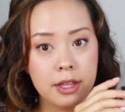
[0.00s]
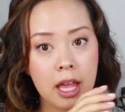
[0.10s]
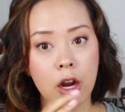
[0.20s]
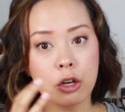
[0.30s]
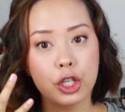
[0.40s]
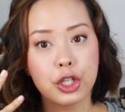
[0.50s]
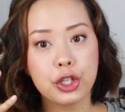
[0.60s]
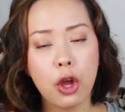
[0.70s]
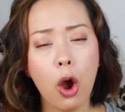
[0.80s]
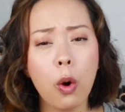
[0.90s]
They are
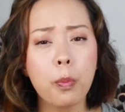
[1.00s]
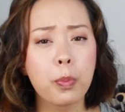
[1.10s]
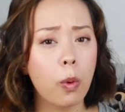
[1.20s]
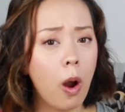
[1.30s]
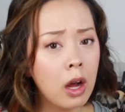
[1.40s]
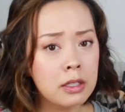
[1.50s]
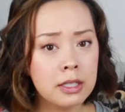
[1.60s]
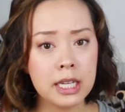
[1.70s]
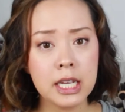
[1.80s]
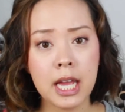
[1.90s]
just so
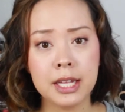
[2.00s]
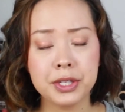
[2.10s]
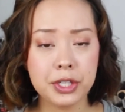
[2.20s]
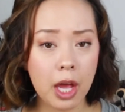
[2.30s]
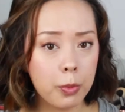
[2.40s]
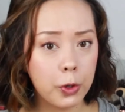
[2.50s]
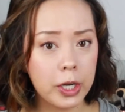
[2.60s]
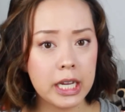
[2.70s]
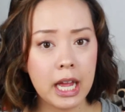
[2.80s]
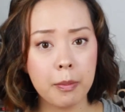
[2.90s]
bronzy and
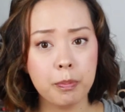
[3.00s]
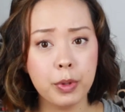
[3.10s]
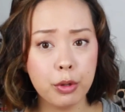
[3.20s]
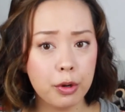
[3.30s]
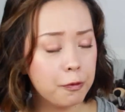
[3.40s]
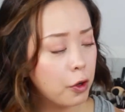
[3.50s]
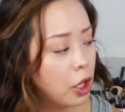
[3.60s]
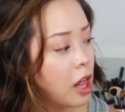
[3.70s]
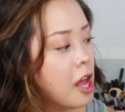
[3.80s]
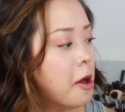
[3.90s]
summery and
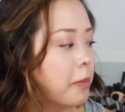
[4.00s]
beautiful,